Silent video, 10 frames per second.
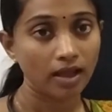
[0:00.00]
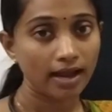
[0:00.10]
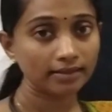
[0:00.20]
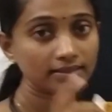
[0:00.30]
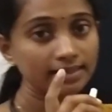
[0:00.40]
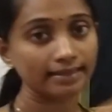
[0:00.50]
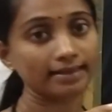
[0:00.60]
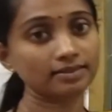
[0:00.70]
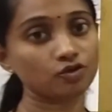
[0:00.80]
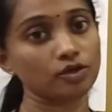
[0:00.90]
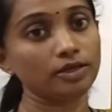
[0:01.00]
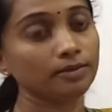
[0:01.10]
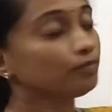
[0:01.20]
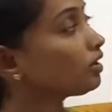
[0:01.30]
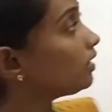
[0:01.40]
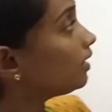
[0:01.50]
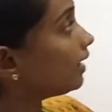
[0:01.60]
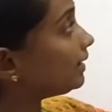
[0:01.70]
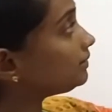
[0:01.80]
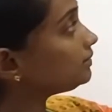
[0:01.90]
And the second stick,
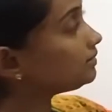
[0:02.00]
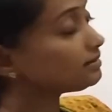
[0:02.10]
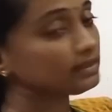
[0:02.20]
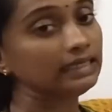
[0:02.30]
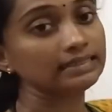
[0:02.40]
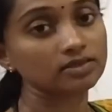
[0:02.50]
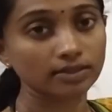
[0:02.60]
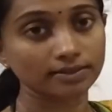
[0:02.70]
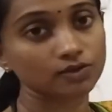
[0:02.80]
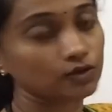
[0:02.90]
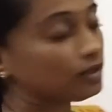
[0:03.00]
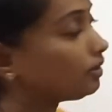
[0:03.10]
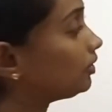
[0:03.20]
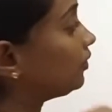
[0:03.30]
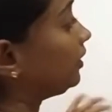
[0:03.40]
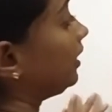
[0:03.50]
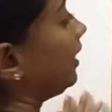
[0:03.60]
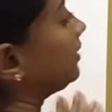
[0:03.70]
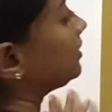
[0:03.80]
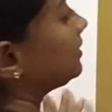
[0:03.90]
light this instant stick. Okay,
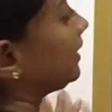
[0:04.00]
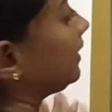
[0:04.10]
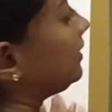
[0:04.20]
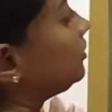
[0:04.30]
and the second